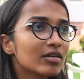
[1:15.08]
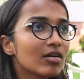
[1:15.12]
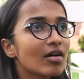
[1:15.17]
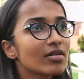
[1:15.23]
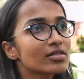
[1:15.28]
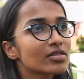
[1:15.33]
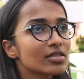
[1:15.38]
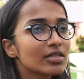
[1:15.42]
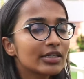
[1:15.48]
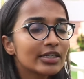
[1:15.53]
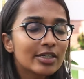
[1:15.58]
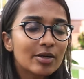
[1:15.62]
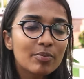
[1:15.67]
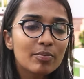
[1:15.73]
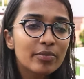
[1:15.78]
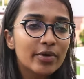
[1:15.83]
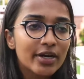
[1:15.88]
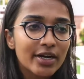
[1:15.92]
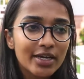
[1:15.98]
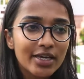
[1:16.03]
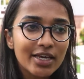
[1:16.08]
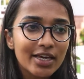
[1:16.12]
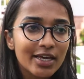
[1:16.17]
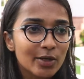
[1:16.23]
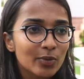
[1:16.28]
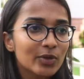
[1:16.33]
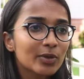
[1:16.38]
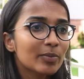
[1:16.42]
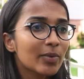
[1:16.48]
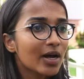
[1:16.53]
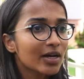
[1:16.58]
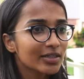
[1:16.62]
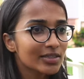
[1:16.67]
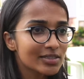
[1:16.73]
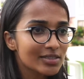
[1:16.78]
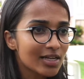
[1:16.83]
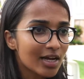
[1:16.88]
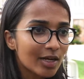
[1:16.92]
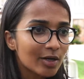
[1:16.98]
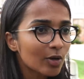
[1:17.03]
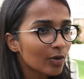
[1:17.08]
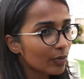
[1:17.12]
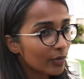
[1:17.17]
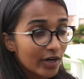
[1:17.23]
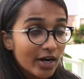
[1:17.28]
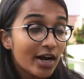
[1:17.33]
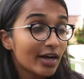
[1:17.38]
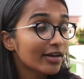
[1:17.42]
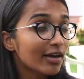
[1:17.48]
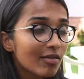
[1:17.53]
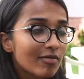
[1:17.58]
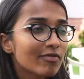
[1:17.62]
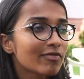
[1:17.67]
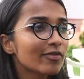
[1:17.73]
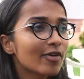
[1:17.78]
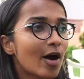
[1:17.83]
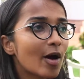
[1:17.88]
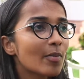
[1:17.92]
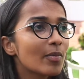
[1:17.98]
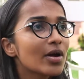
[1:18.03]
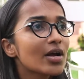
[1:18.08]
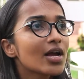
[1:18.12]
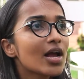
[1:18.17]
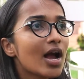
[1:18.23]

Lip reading: constantly comparing it with Pakistan or where I come from.